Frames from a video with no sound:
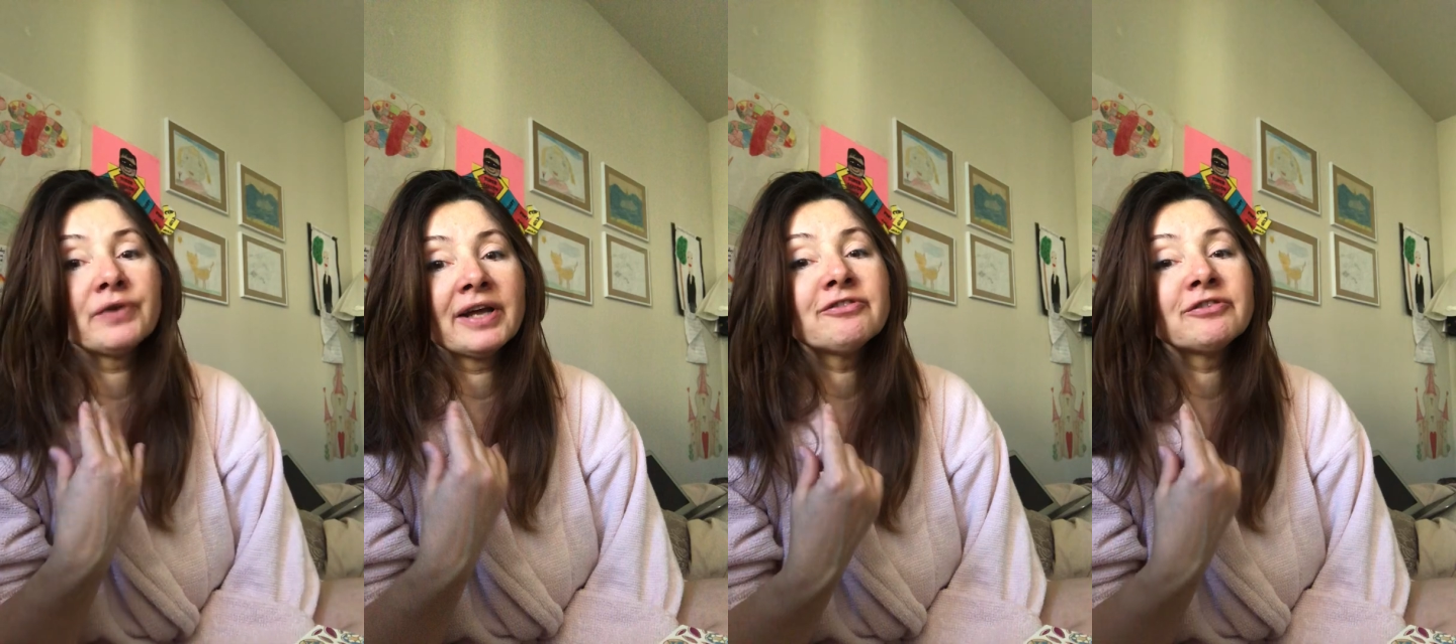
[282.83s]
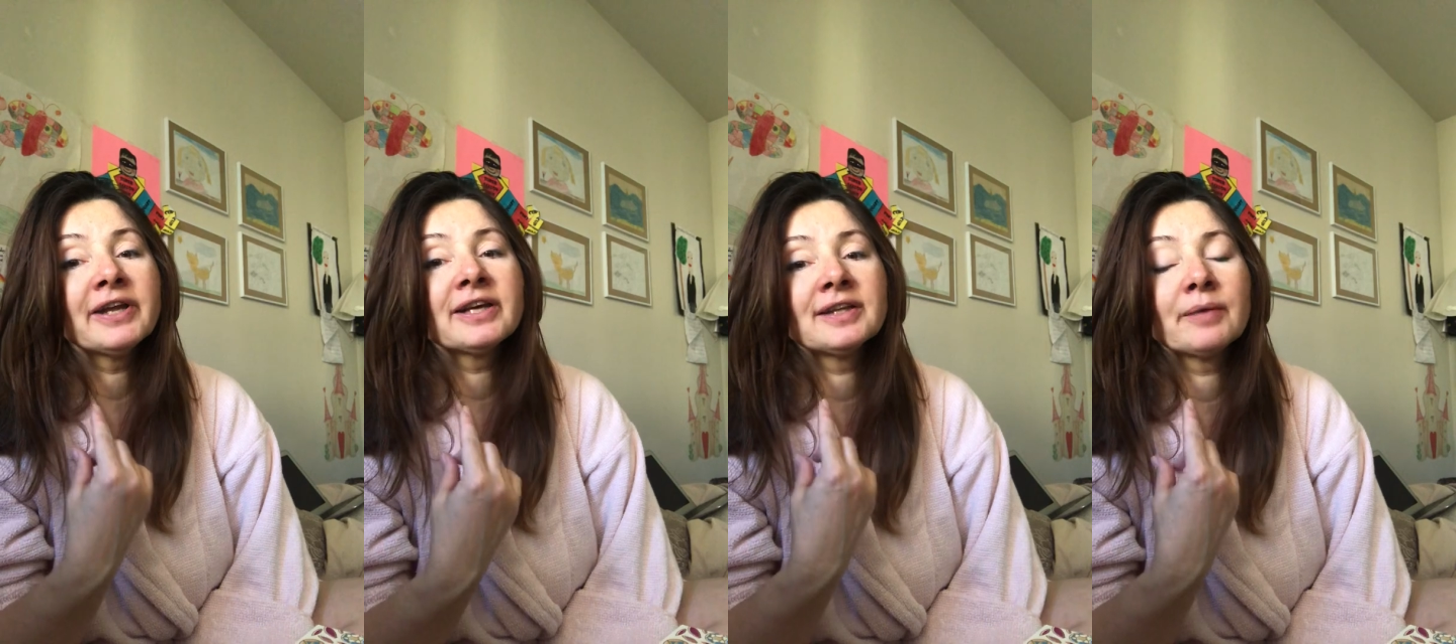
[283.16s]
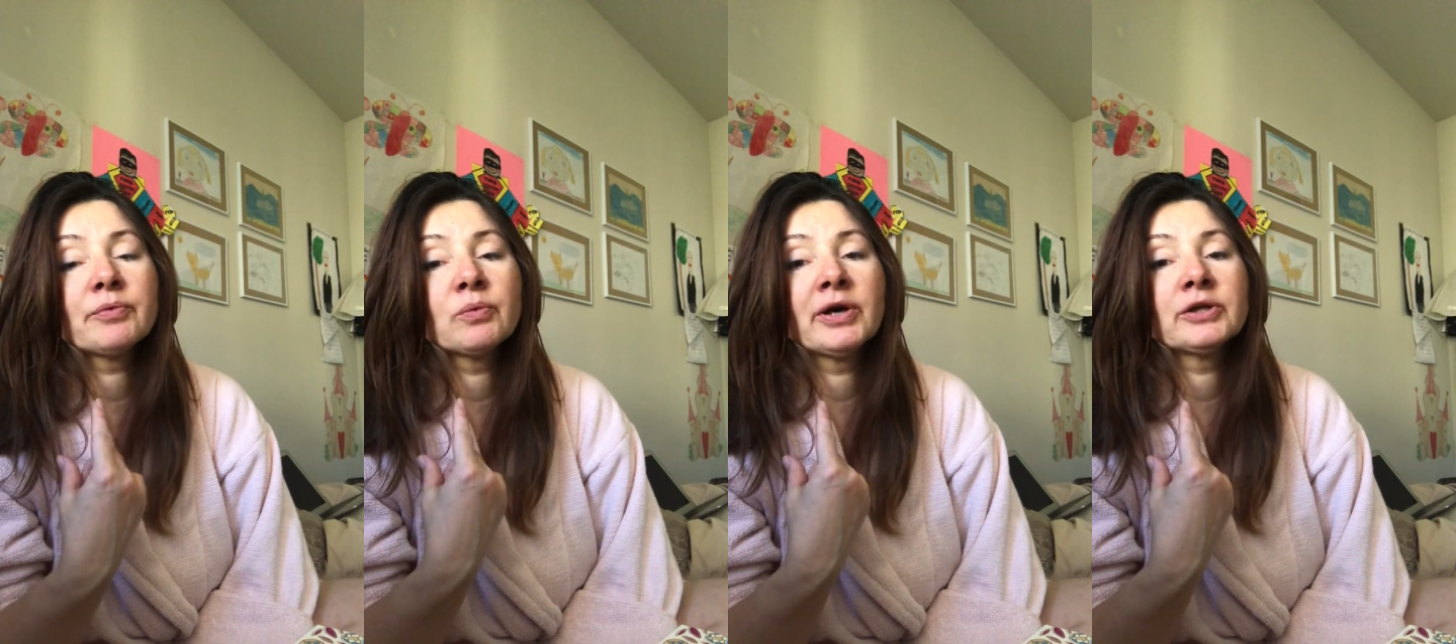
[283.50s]
red flag
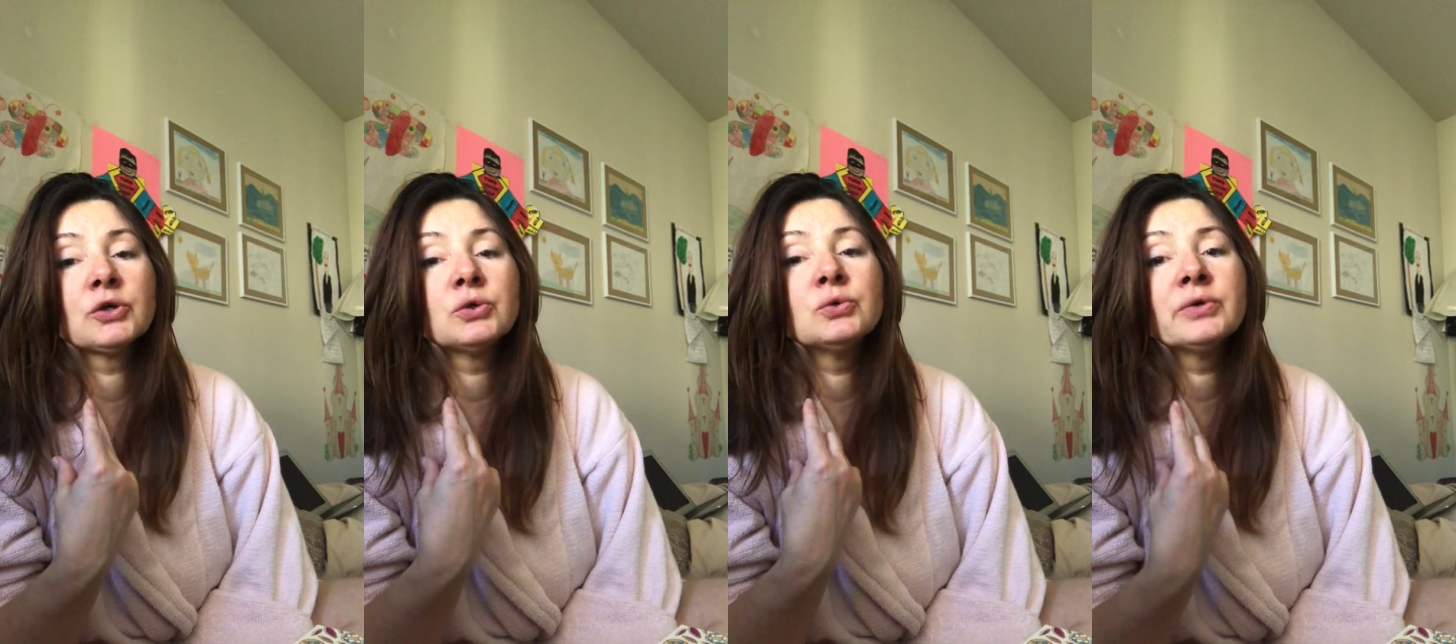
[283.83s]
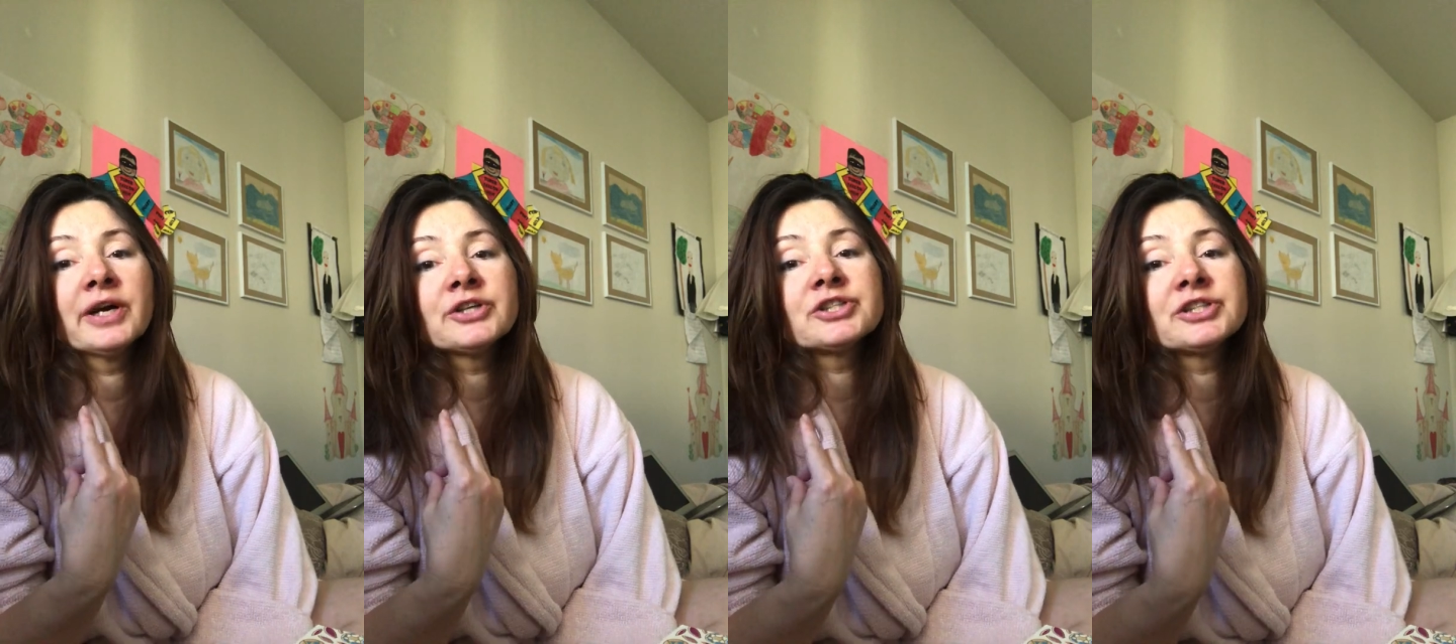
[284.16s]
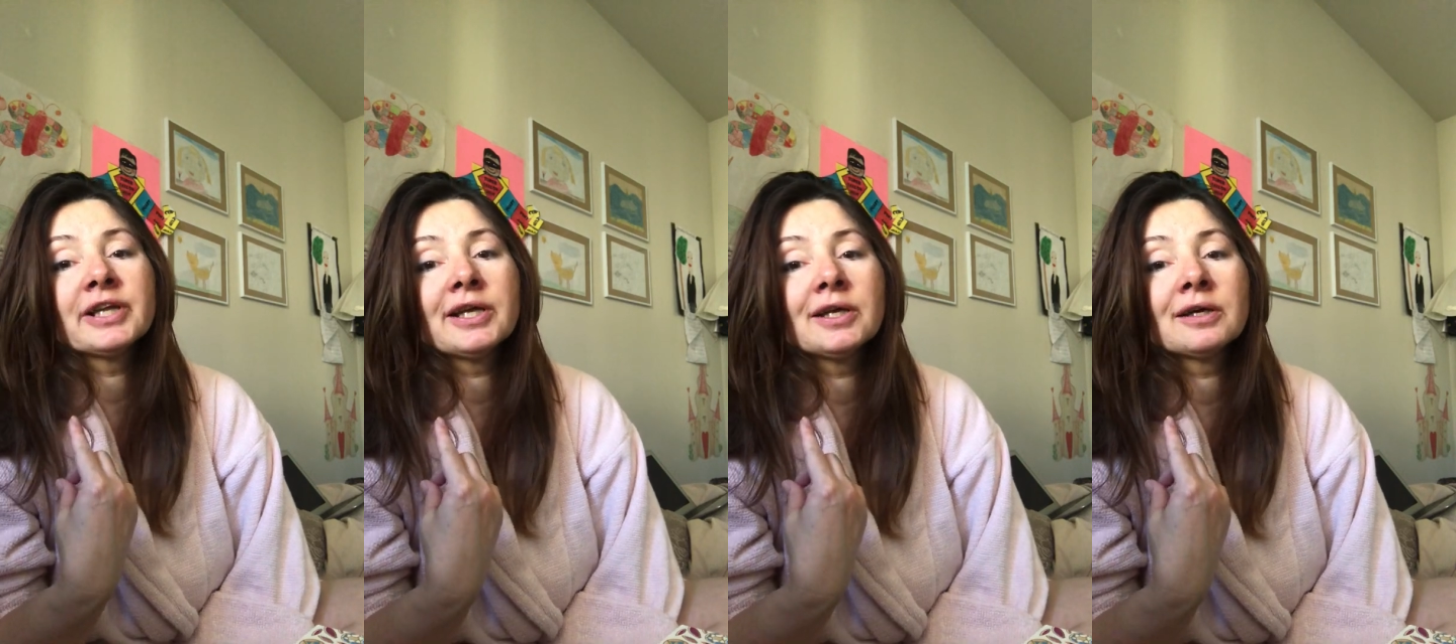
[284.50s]
number one, who
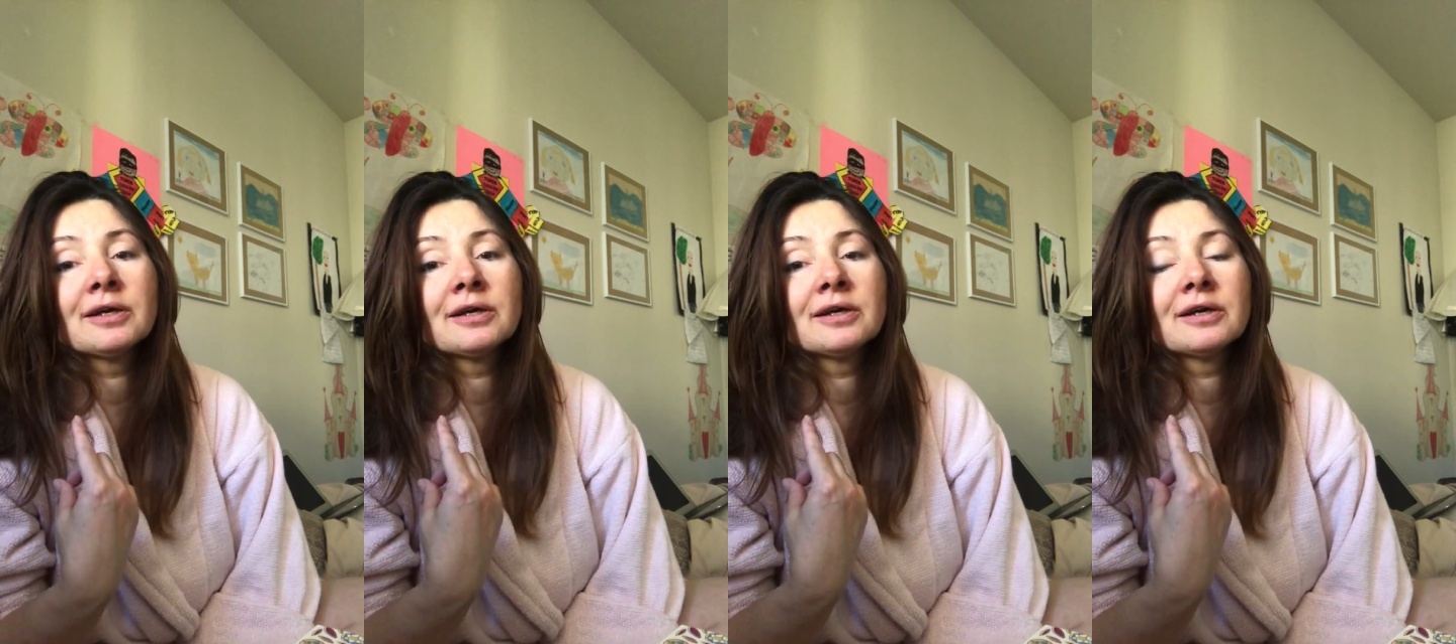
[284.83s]
actually